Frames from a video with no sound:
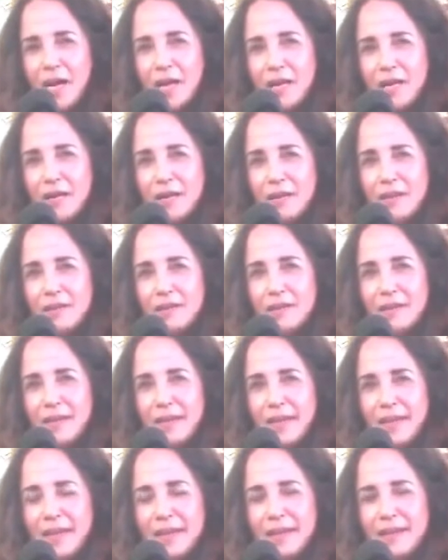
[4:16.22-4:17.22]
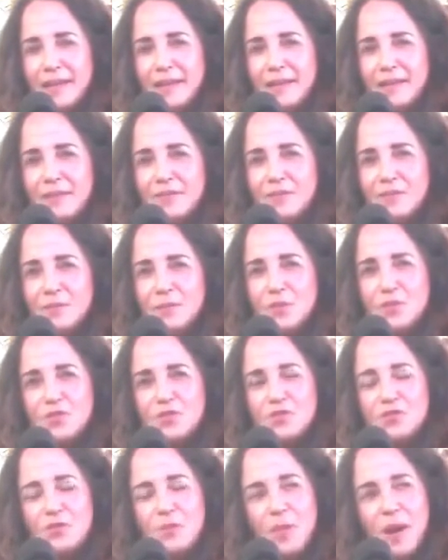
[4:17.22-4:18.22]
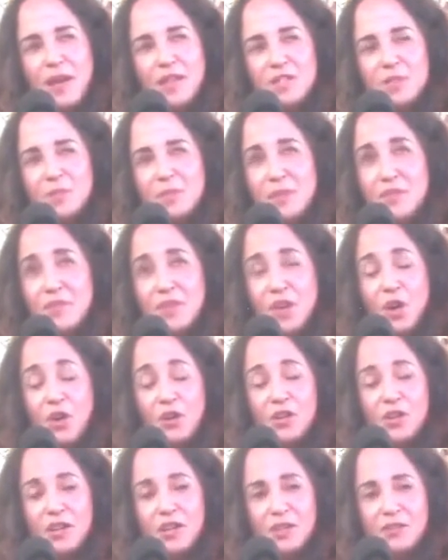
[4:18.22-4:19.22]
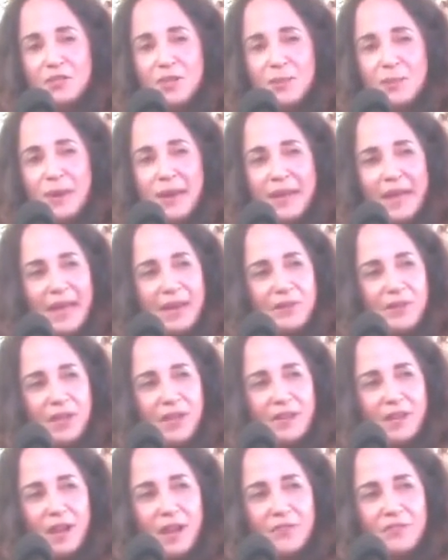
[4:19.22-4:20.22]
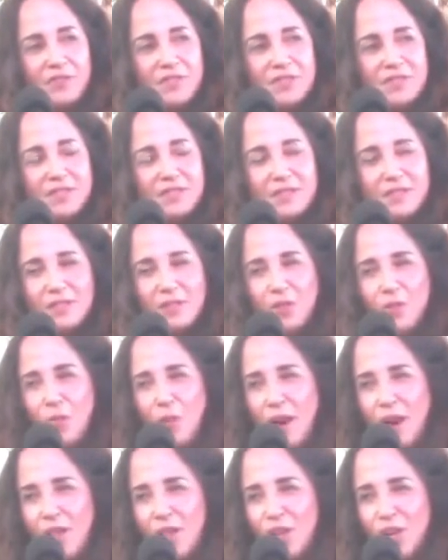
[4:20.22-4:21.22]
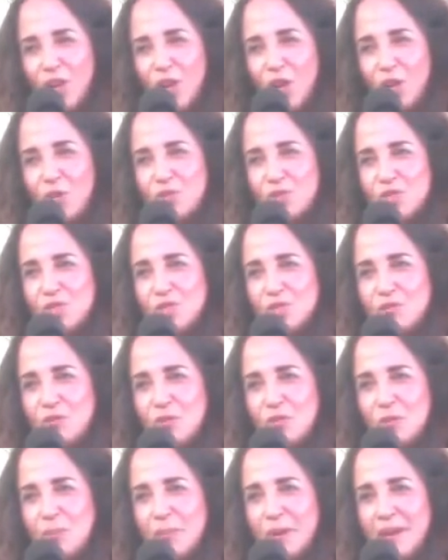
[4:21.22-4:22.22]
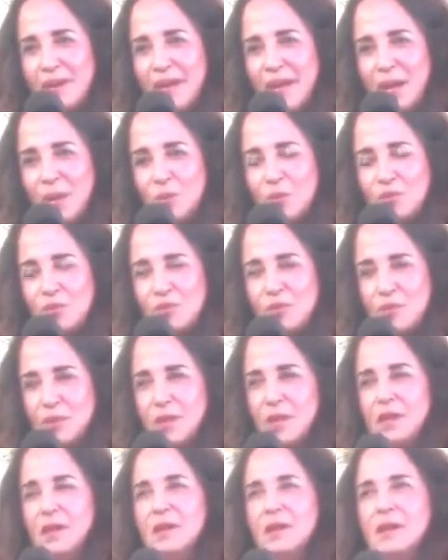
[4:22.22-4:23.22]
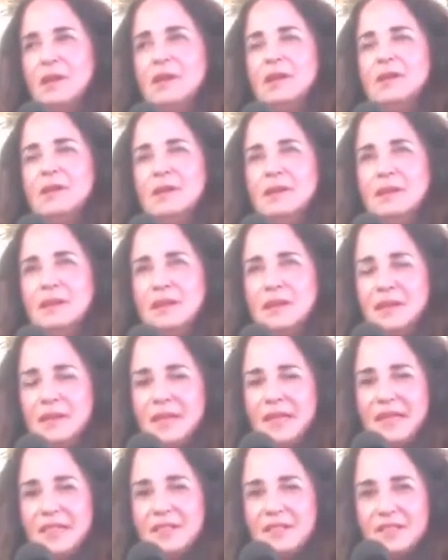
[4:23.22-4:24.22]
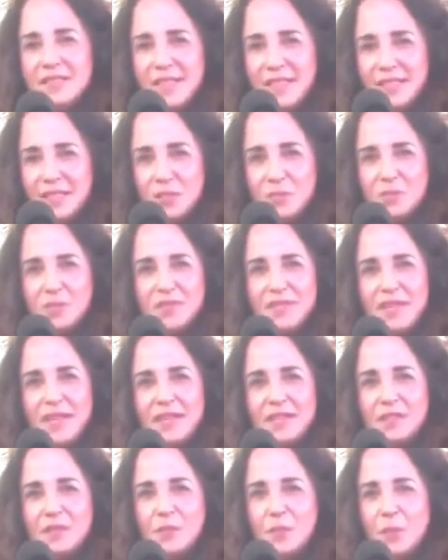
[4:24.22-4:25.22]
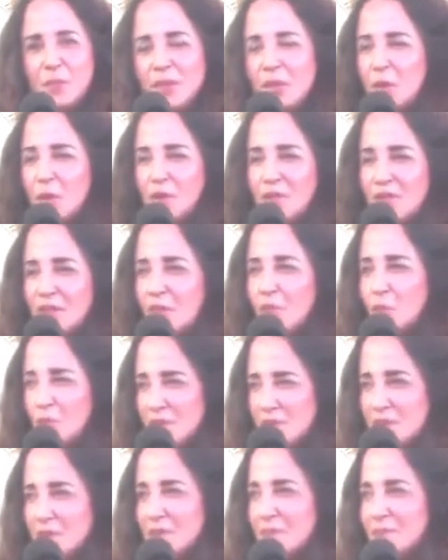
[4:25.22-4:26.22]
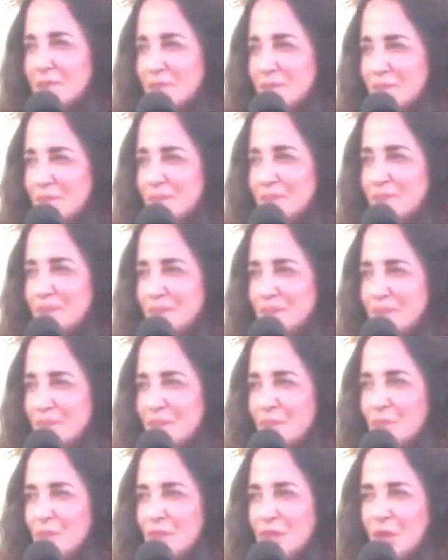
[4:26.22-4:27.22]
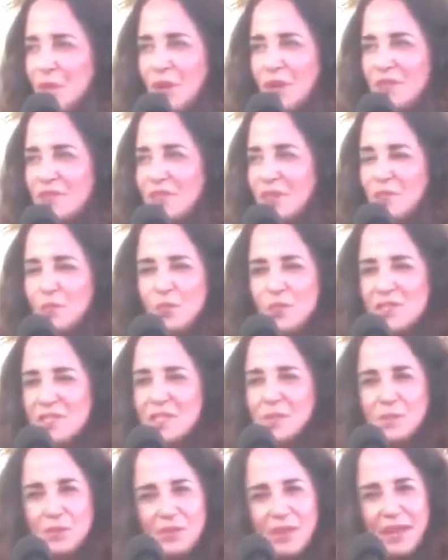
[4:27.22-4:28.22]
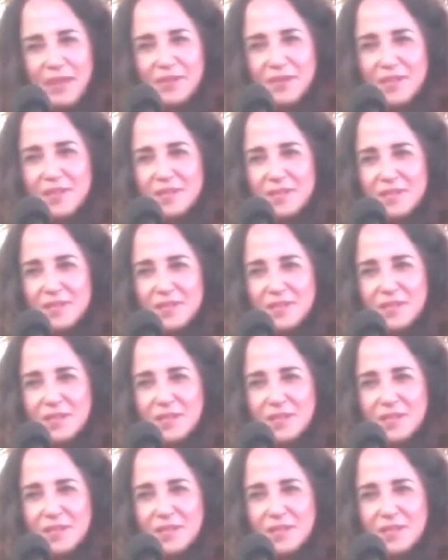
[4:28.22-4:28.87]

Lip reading: And which reminds me of an article I read by Ariana Huffington a little while ago, and she wrote about how we're inundated with data, but we don't have enough wisdom. We don't have enough wisdom around us.